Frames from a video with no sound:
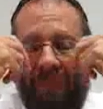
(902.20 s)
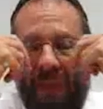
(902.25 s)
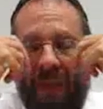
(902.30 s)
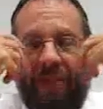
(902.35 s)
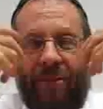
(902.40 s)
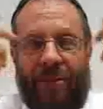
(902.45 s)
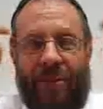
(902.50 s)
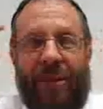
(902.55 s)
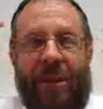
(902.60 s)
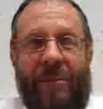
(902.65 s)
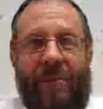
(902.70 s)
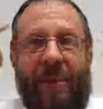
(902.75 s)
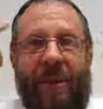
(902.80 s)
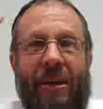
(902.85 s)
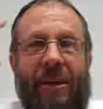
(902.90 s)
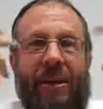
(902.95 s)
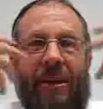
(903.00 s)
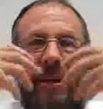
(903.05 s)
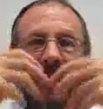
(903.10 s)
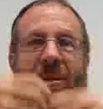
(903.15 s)
theme
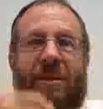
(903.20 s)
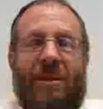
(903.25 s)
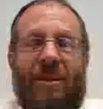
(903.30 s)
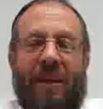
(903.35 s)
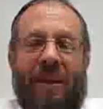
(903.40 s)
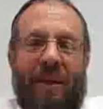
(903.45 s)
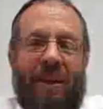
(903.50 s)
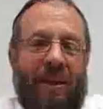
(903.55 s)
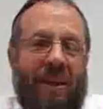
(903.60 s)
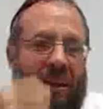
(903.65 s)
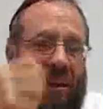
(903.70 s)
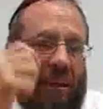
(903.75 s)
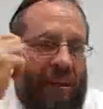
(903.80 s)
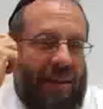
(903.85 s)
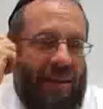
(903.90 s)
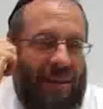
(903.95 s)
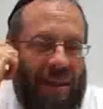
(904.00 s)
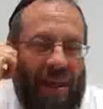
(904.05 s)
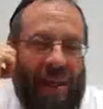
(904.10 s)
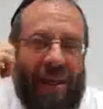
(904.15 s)
is
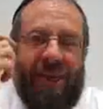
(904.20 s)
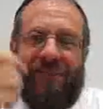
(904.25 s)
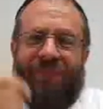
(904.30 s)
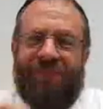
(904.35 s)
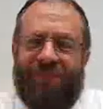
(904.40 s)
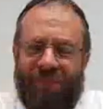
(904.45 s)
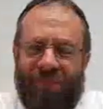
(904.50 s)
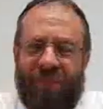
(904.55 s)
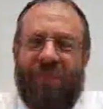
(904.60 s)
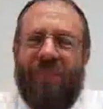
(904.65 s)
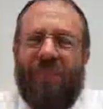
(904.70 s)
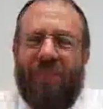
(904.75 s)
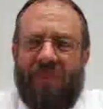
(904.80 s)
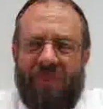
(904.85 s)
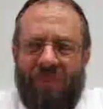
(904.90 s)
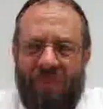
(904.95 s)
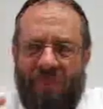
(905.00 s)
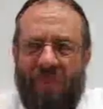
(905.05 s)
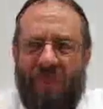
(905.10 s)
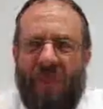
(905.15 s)
is that
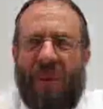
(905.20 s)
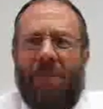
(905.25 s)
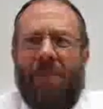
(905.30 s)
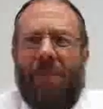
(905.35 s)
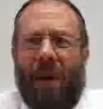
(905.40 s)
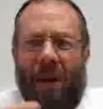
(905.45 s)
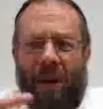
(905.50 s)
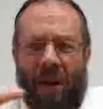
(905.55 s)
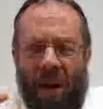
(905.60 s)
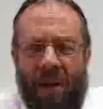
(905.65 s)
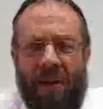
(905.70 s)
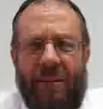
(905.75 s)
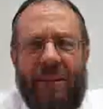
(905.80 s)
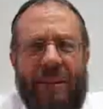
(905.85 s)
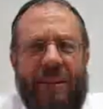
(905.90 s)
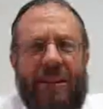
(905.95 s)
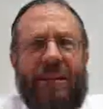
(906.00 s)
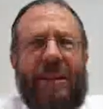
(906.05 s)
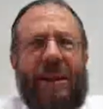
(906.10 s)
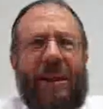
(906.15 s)
by
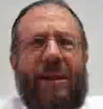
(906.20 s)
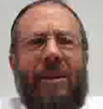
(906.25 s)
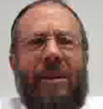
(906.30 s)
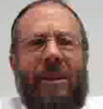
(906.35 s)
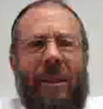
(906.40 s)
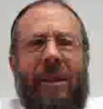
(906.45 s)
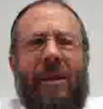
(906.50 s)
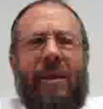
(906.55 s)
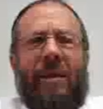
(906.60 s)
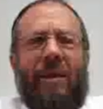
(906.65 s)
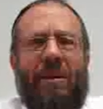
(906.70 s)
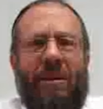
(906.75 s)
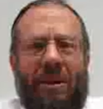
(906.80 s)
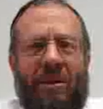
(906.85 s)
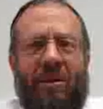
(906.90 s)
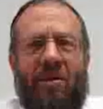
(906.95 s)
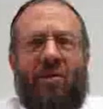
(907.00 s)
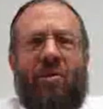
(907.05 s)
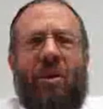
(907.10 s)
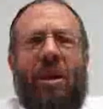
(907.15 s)
understanding the
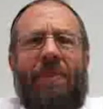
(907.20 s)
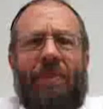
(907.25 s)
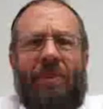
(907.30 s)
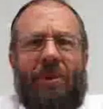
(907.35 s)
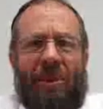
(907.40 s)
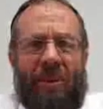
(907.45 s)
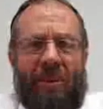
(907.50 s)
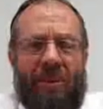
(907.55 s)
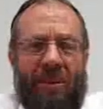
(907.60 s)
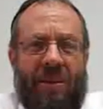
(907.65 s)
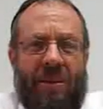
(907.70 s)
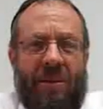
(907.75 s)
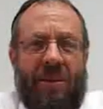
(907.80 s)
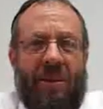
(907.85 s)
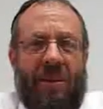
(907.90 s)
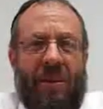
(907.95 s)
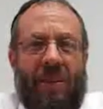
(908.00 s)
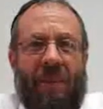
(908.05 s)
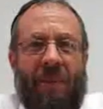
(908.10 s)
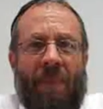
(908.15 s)

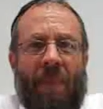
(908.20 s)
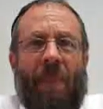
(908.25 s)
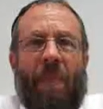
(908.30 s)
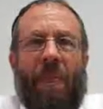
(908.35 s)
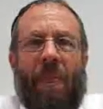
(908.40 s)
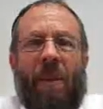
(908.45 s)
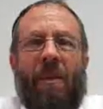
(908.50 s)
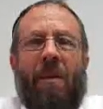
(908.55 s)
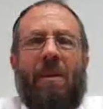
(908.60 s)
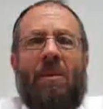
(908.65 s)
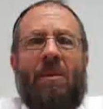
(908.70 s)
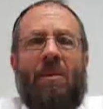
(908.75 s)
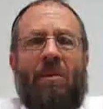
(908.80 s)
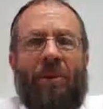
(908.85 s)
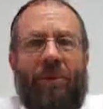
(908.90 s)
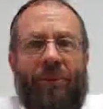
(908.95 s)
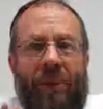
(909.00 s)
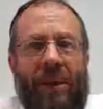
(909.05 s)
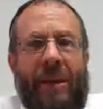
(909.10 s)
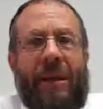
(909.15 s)
scriptures
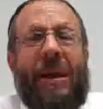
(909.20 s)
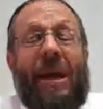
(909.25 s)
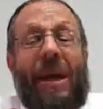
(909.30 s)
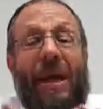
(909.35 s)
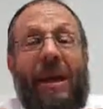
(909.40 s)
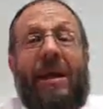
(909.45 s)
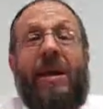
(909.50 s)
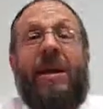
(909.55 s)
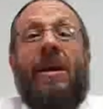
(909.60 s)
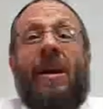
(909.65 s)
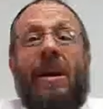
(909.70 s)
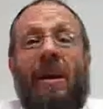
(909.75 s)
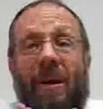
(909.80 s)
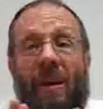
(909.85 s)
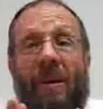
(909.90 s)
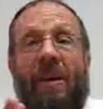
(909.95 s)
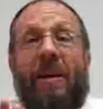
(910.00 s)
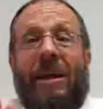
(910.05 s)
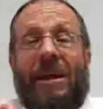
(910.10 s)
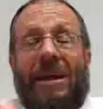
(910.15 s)
within a
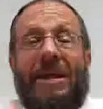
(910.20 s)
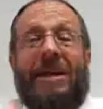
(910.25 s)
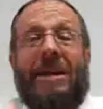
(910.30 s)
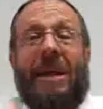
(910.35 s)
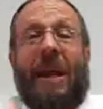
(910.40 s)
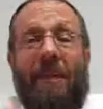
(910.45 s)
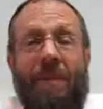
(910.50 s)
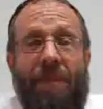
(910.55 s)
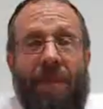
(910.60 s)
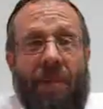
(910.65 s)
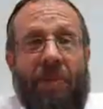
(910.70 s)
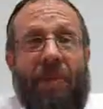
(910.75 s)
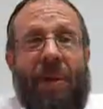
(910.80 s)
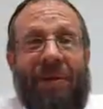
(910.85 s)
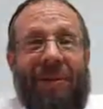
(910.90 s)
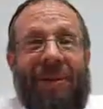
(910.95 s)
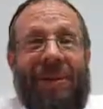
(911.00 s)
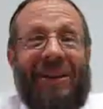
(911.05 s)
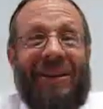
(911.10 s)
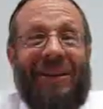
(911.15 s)

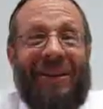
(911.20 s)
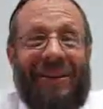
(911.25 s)
contemporary